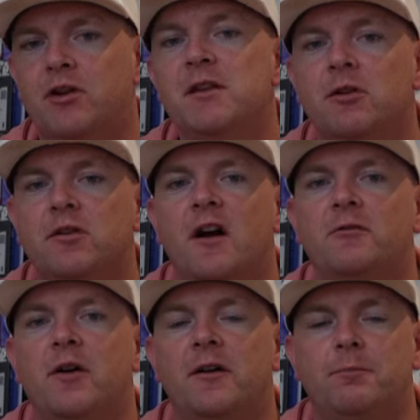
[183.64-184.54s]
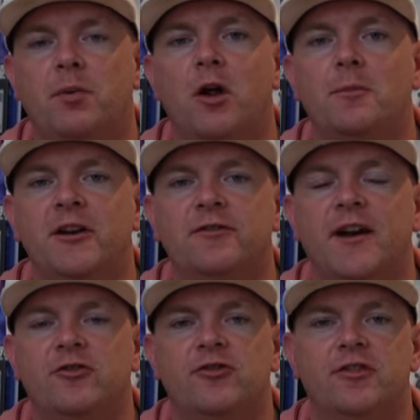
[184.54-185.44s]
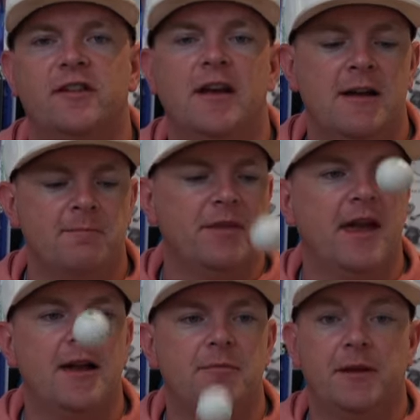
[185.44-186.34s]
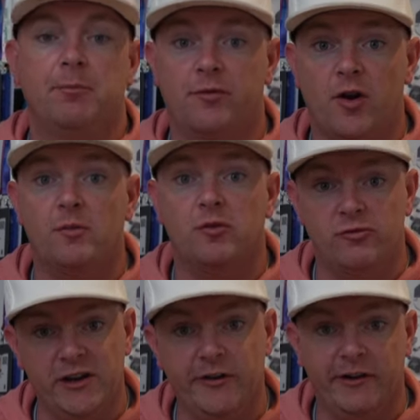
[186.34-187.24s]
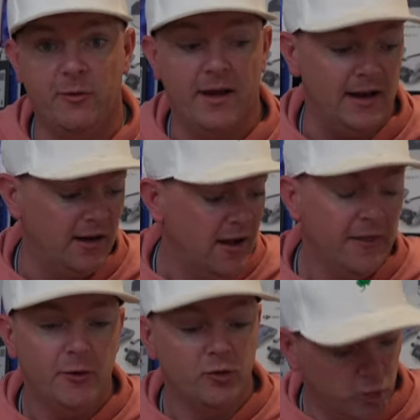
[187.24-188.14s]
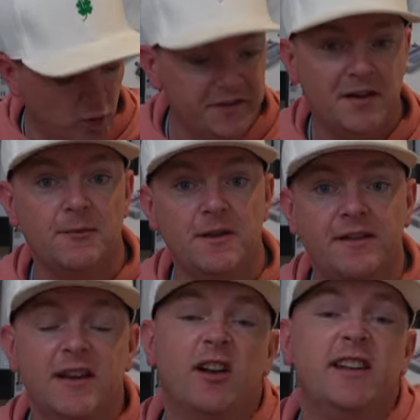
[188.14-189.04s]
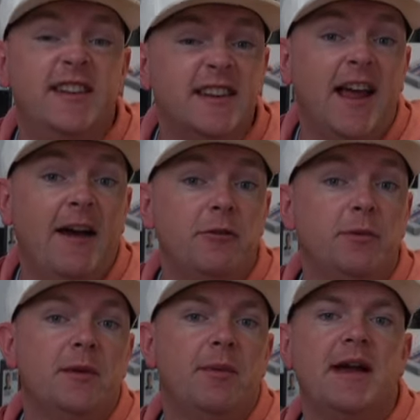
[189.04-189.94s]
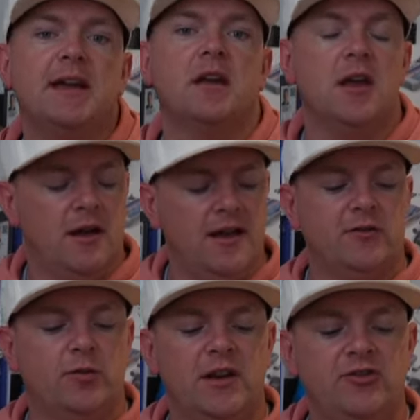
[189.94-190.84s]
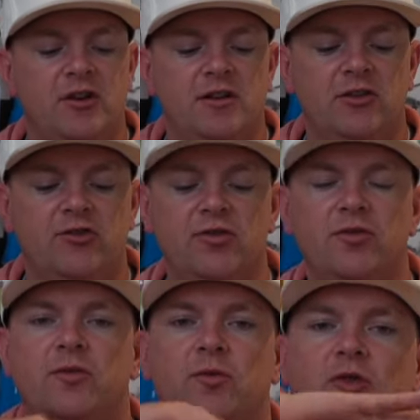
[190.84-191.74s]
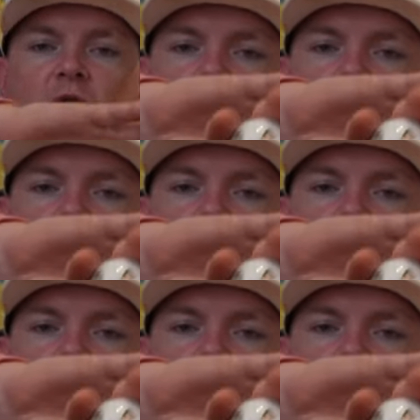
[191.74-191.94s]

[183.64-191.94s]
premium golf ball manufacturers, they perform really, really well. There was one time this year I didn't have them in the bag. It's when I generally choose to go